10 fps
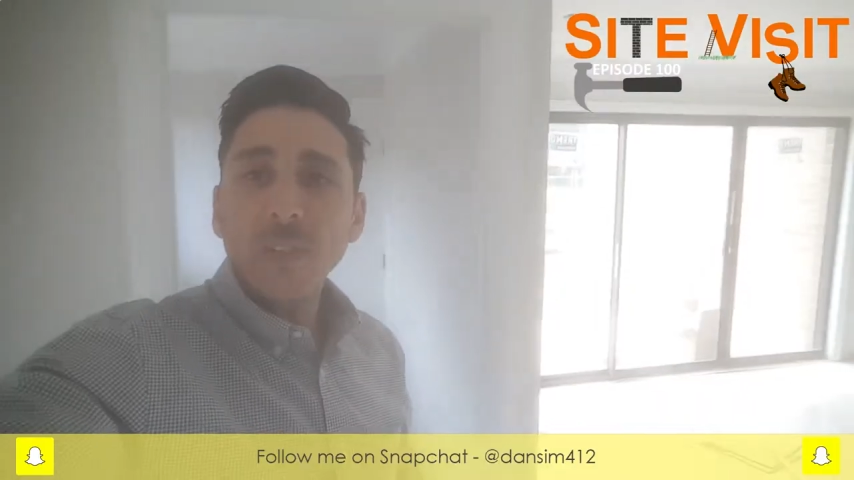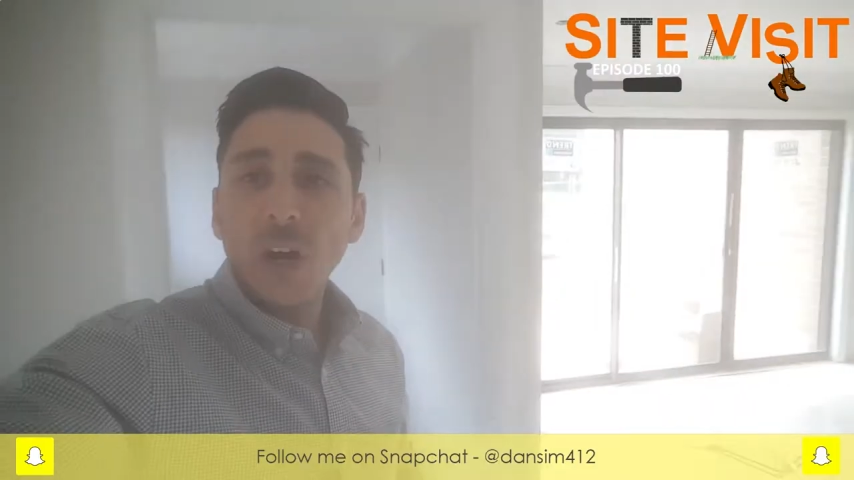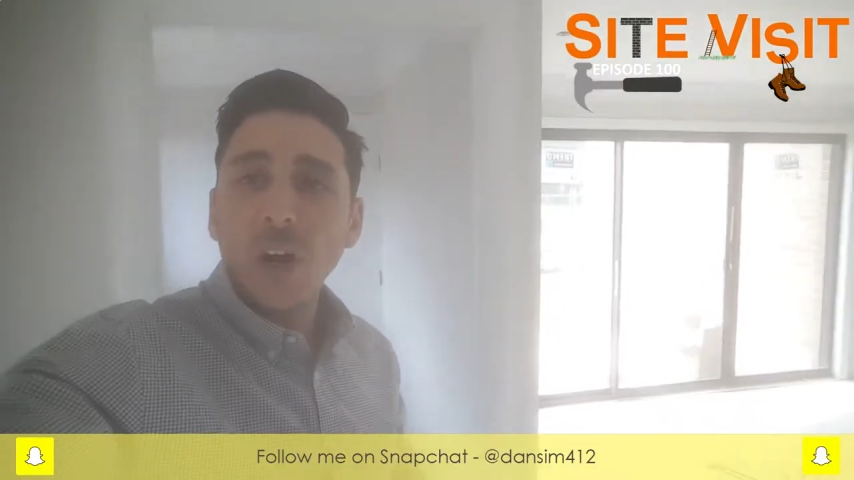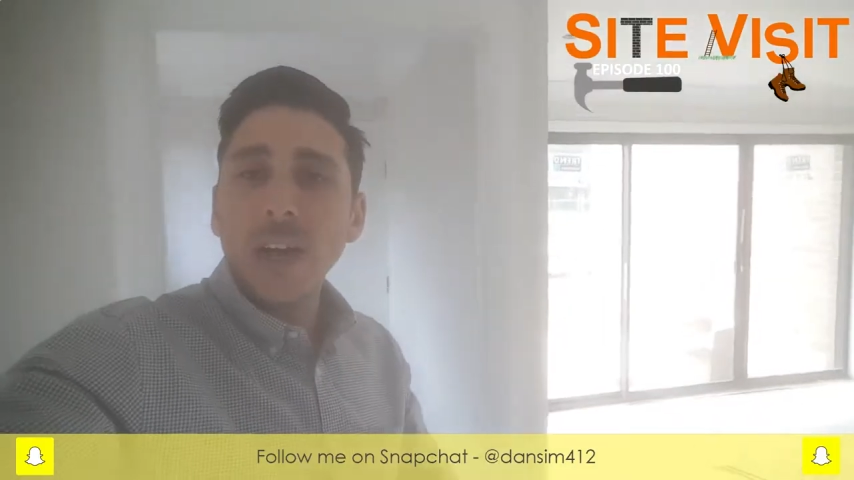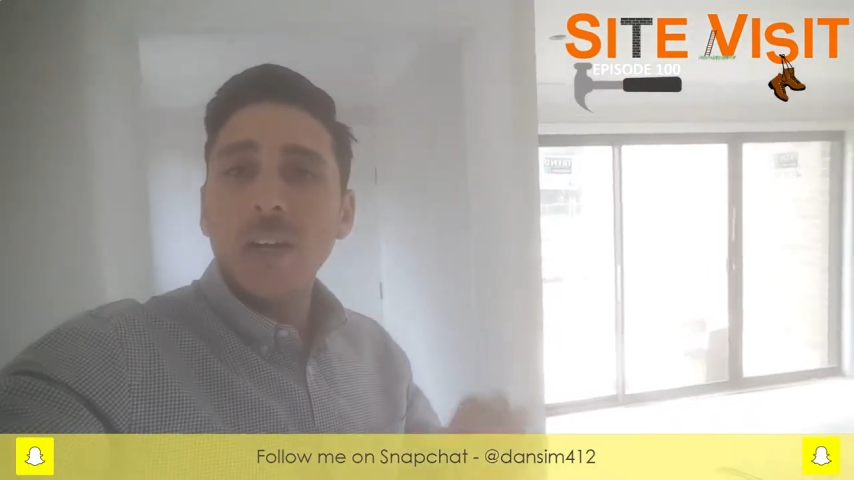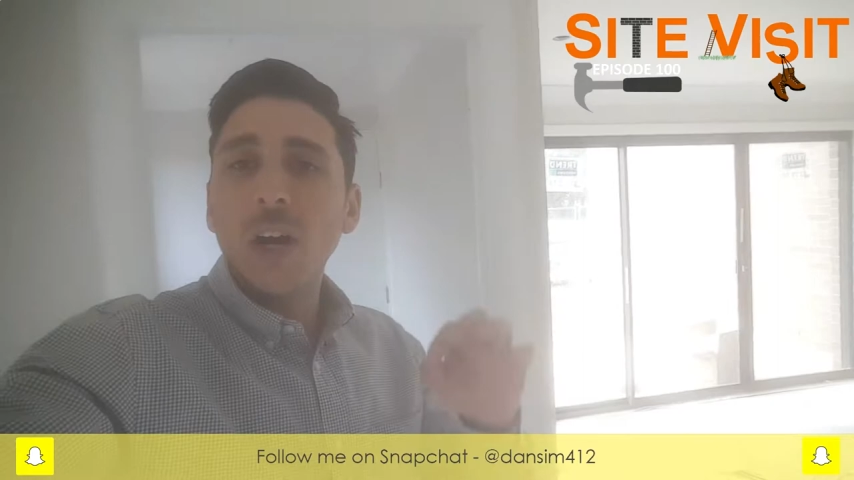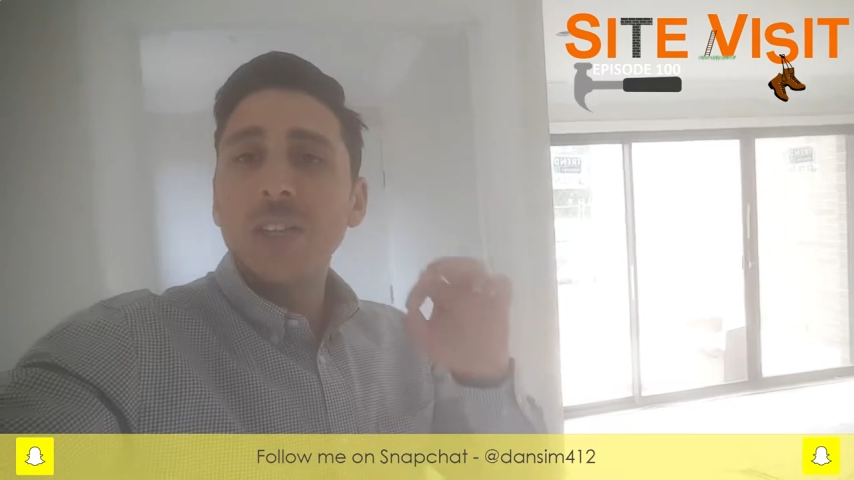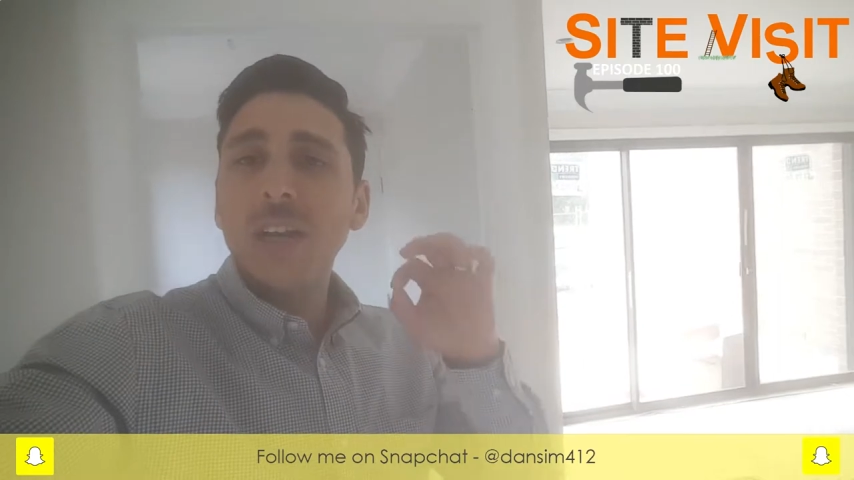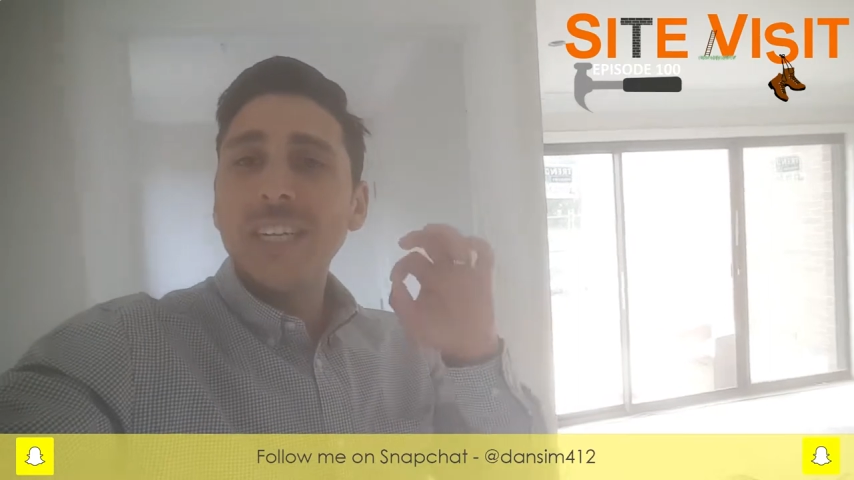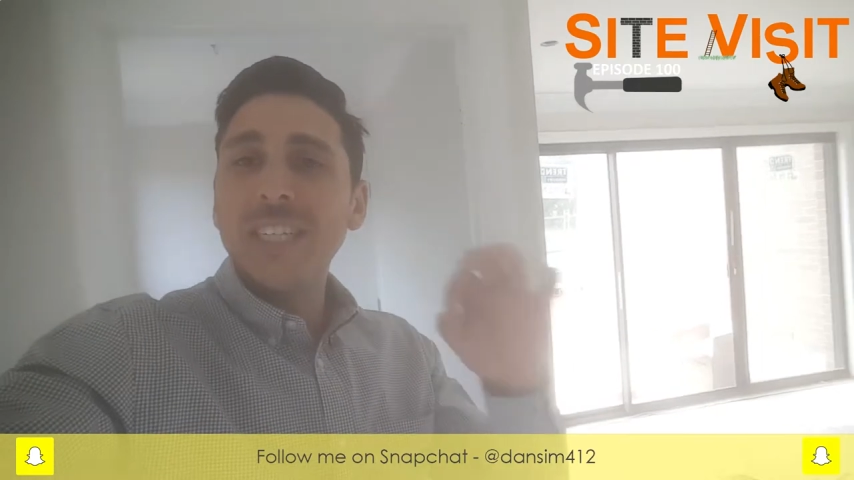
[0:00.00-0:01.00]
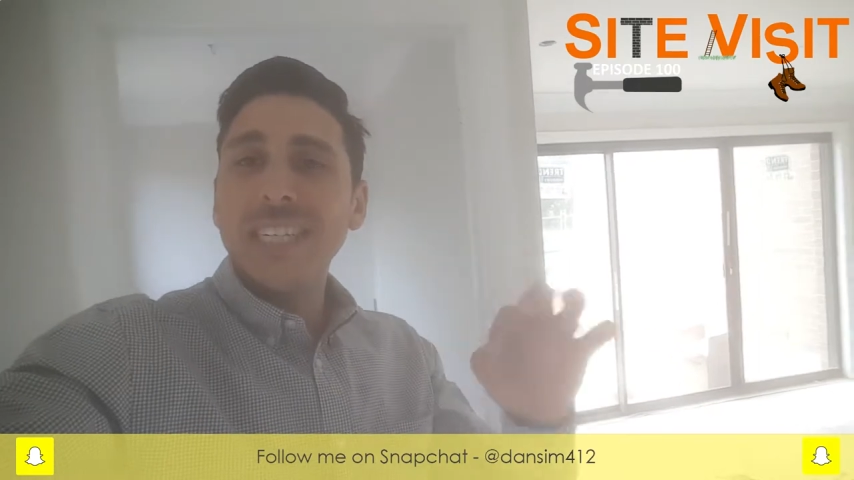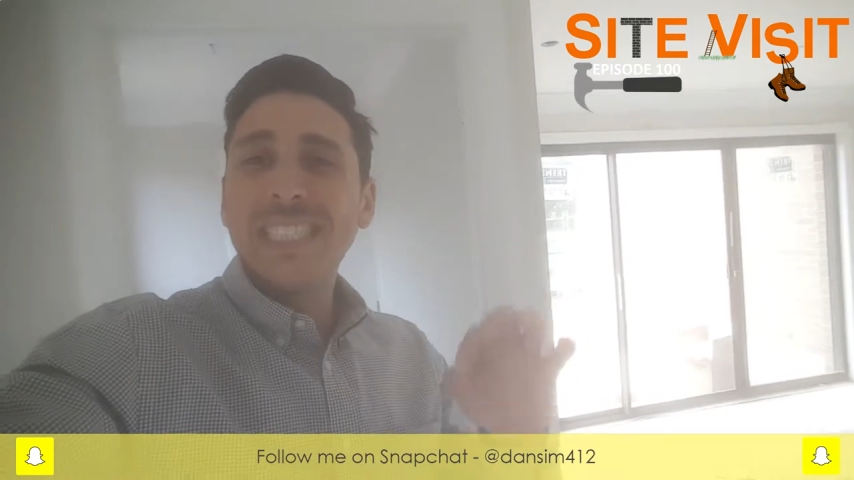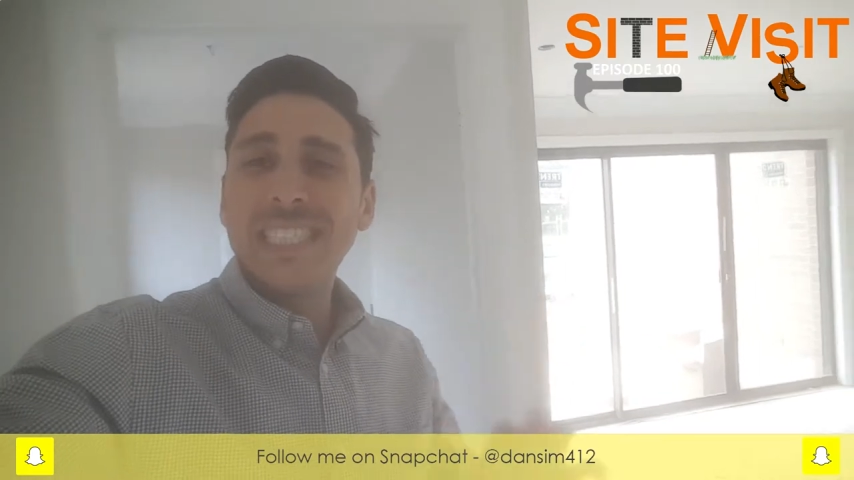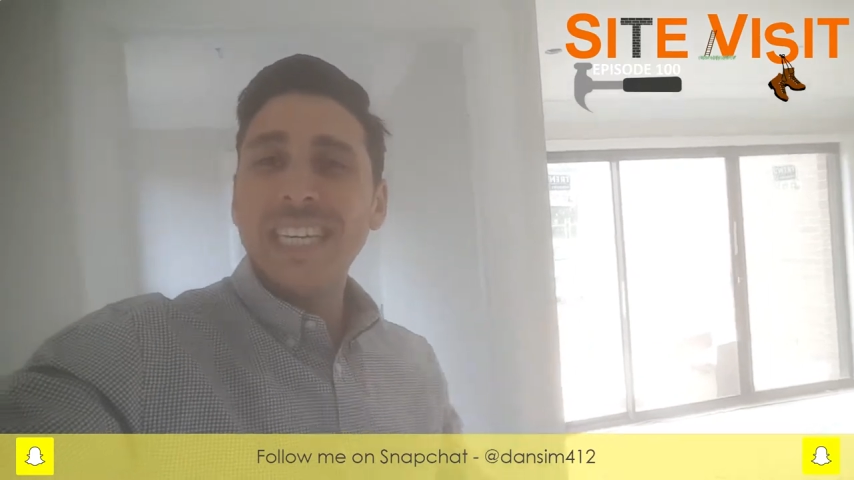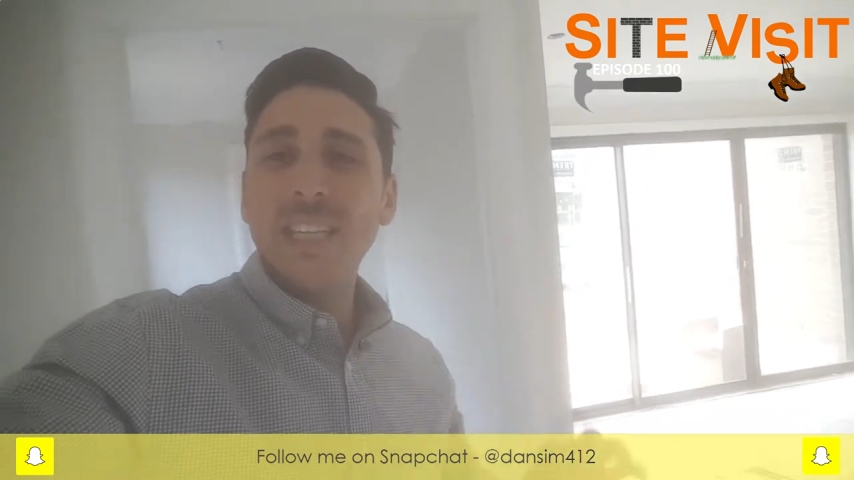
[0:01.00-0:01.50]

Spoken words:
All right, guys, so as you can see,